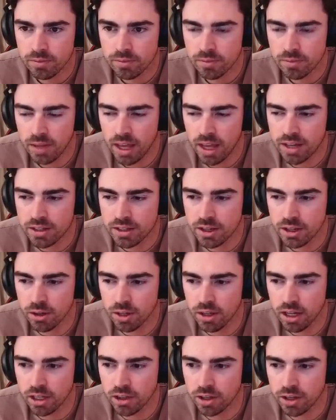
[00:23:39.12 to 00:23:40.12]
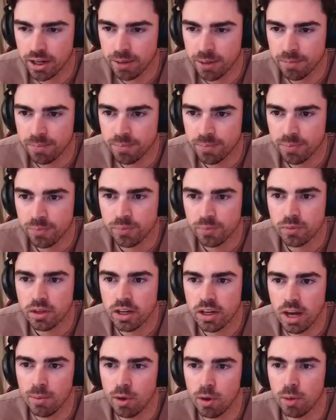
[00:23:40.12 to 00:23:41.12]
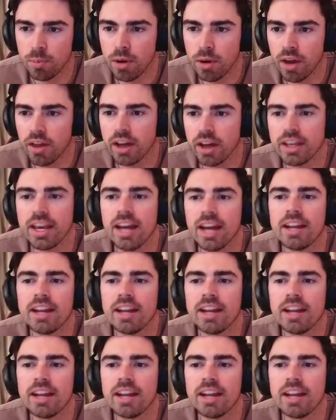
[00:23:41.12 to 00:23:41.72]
They're just kill hungry. Come on, brother. Get